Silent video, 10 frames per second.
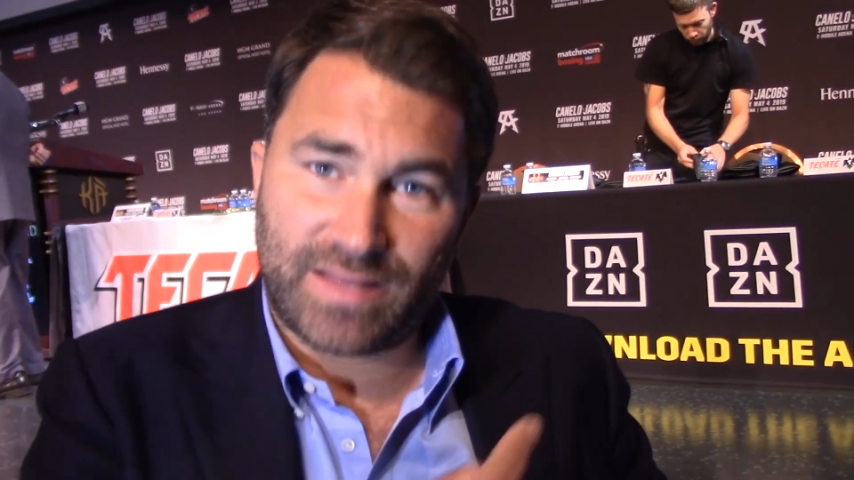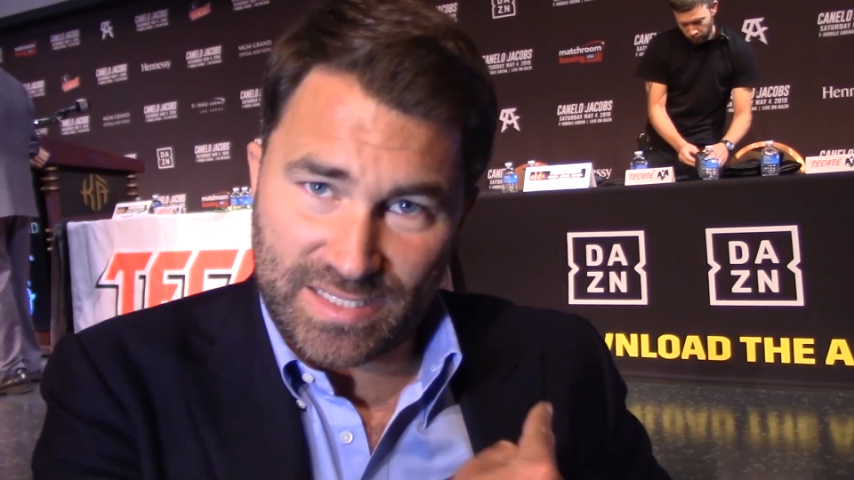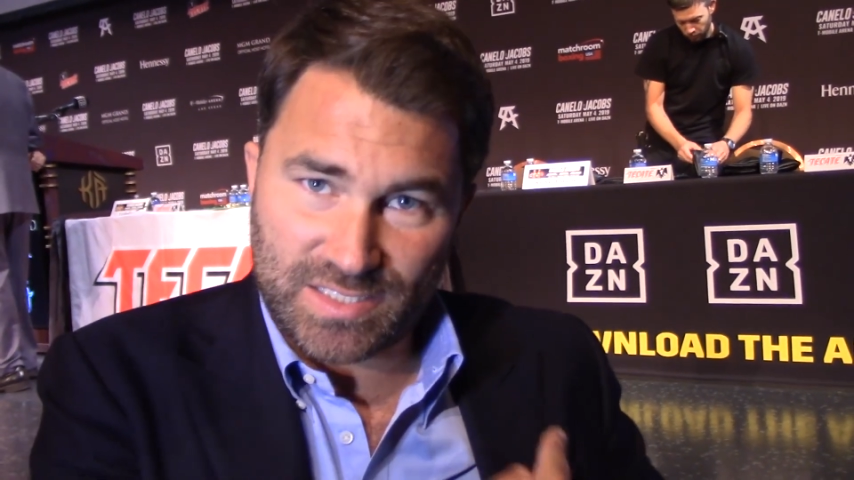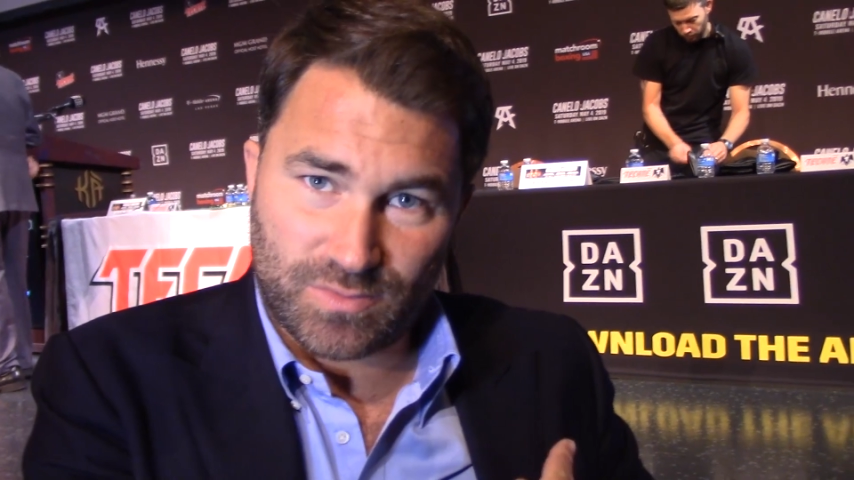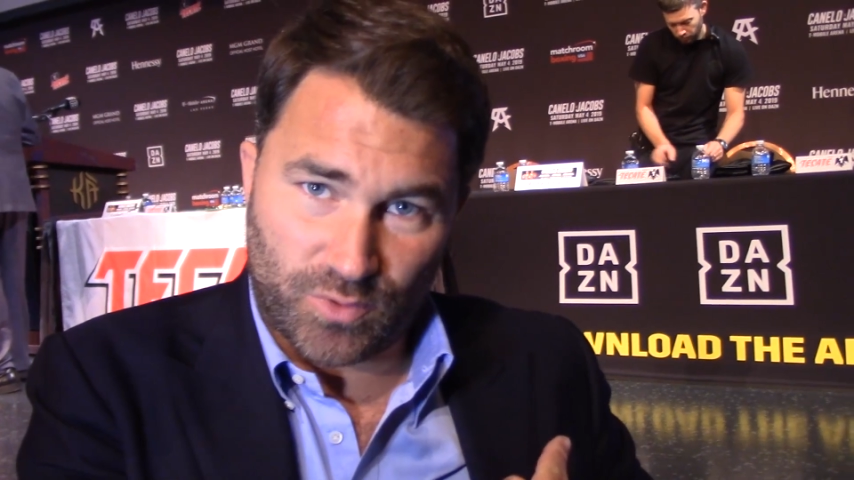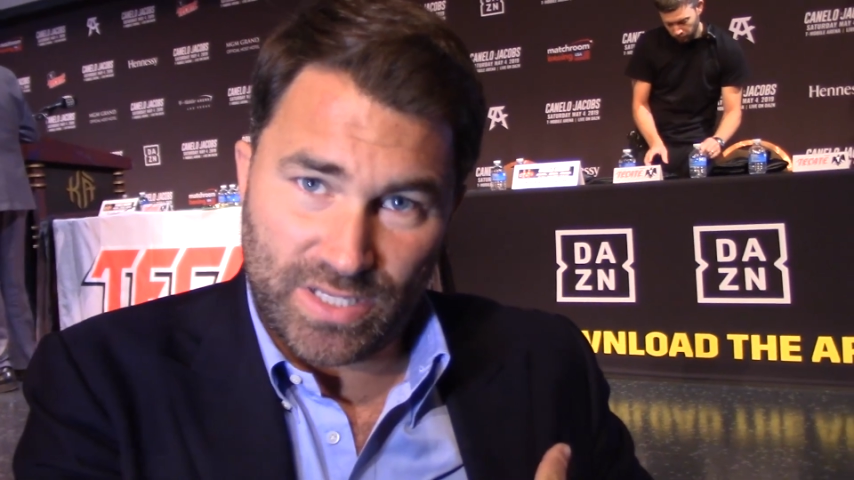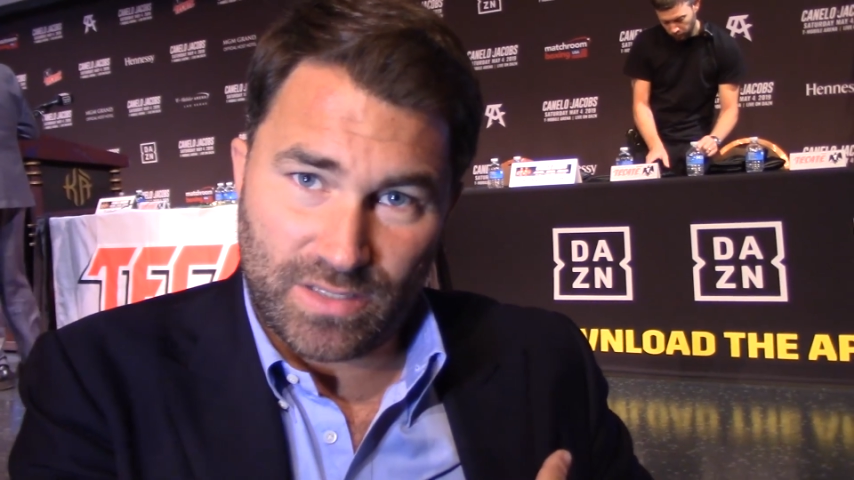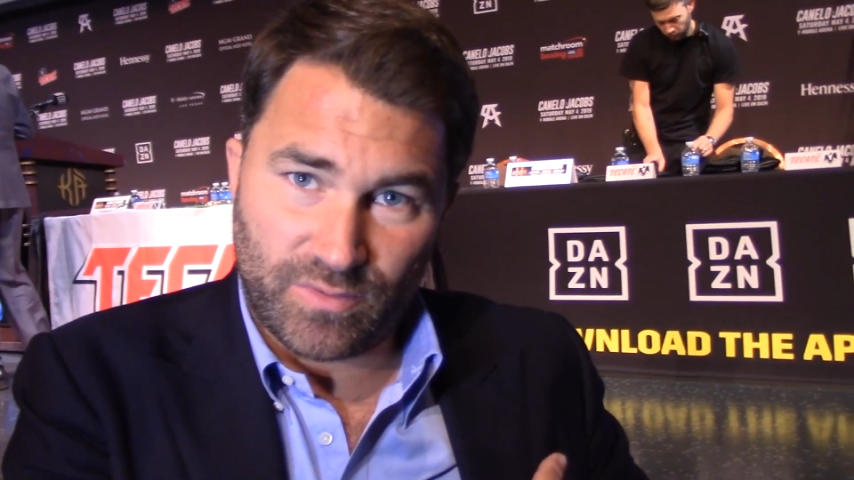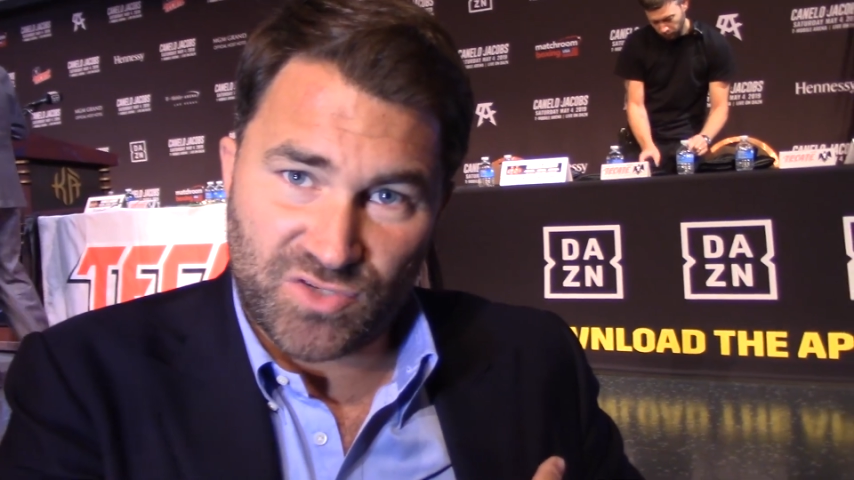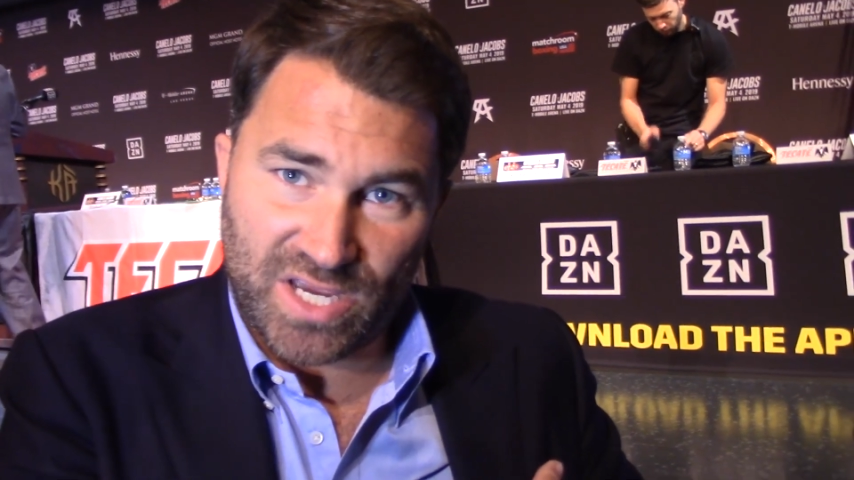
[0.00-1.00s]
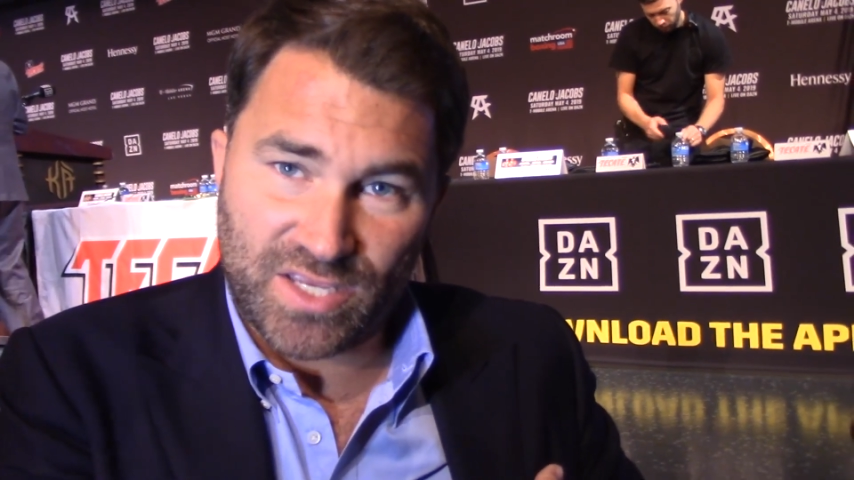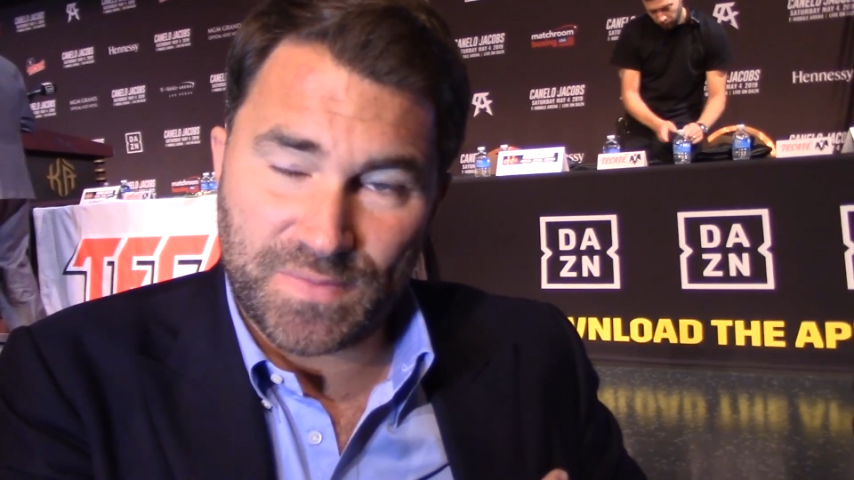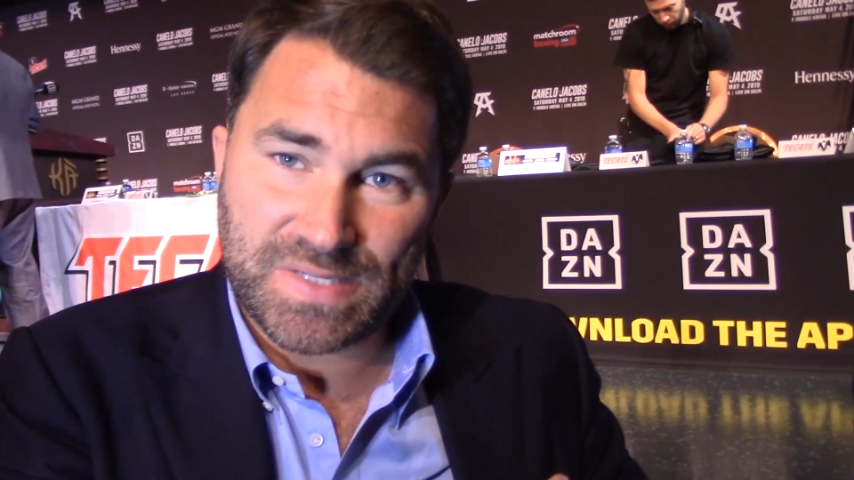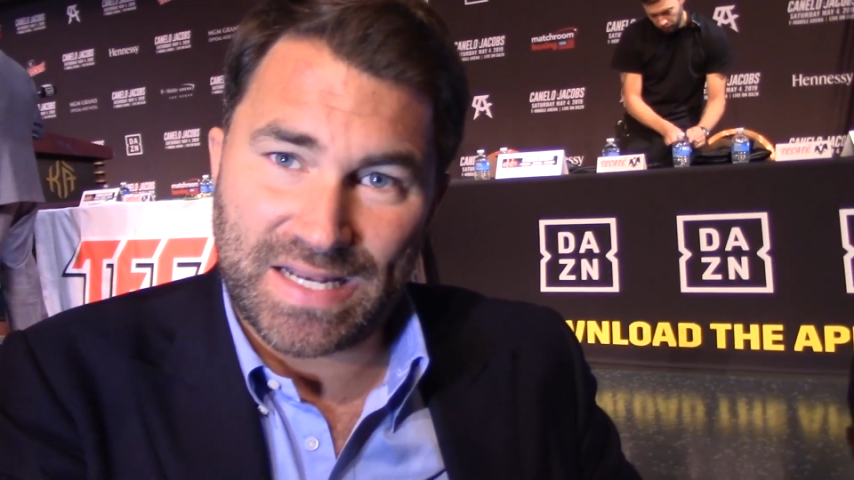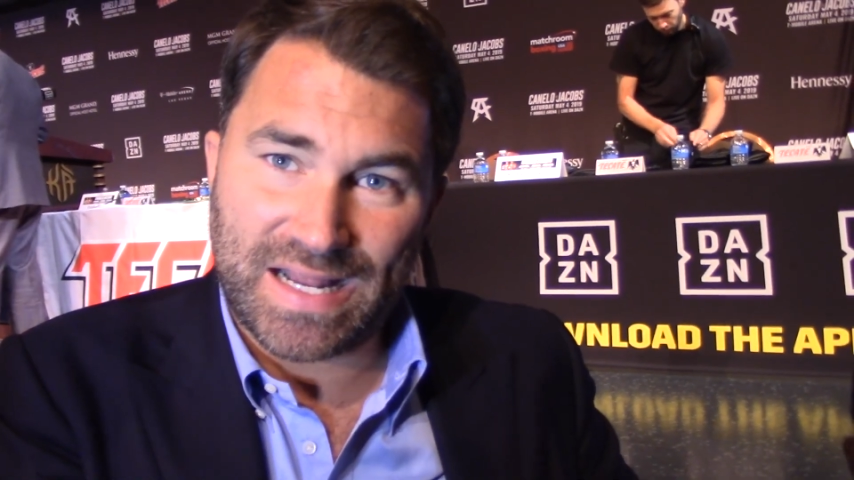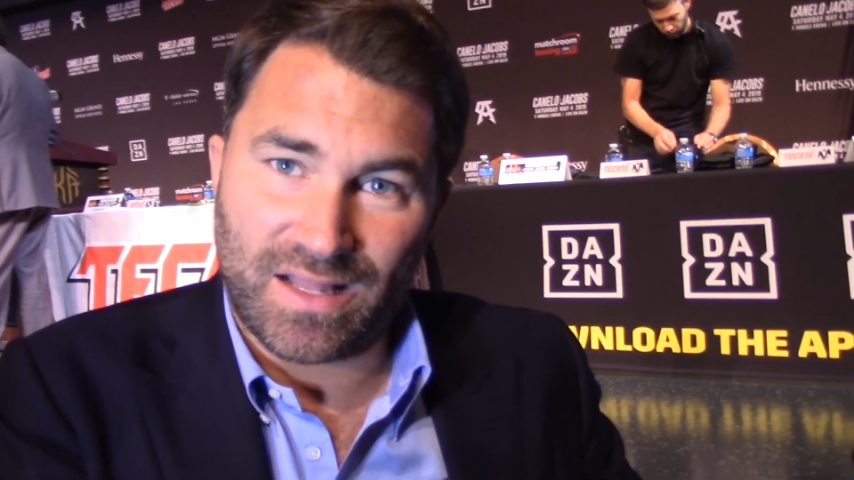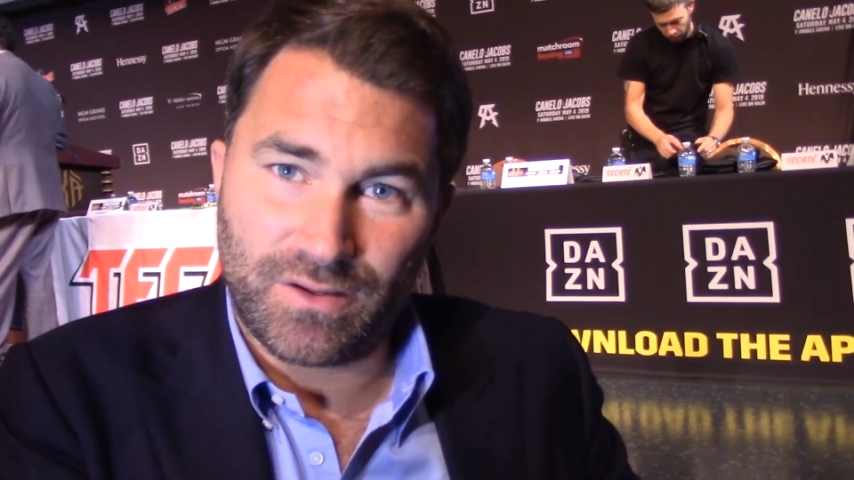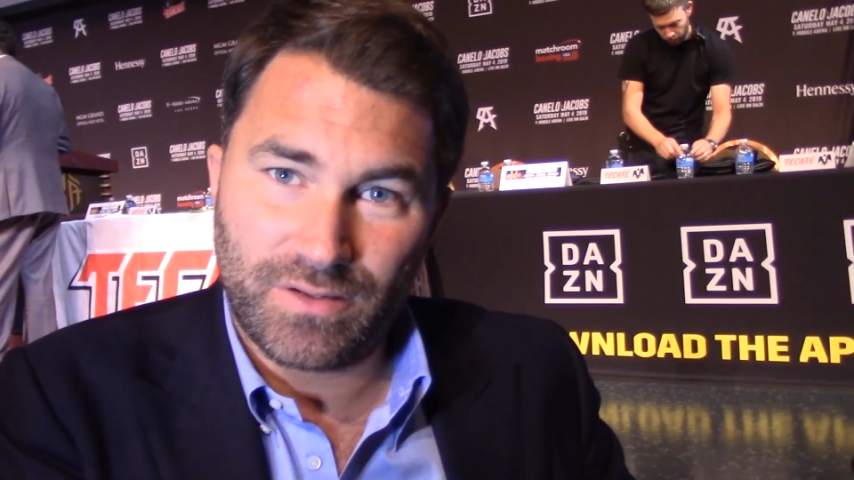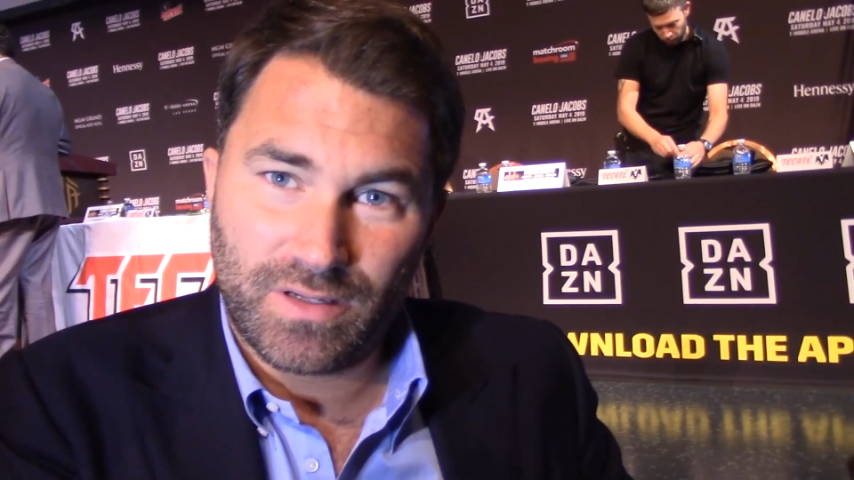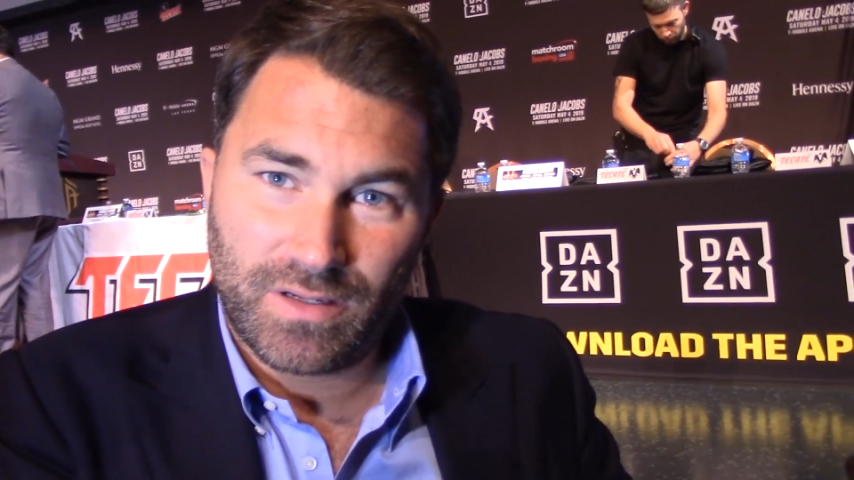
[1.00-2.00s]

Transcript: this week with Jacobs Canelo,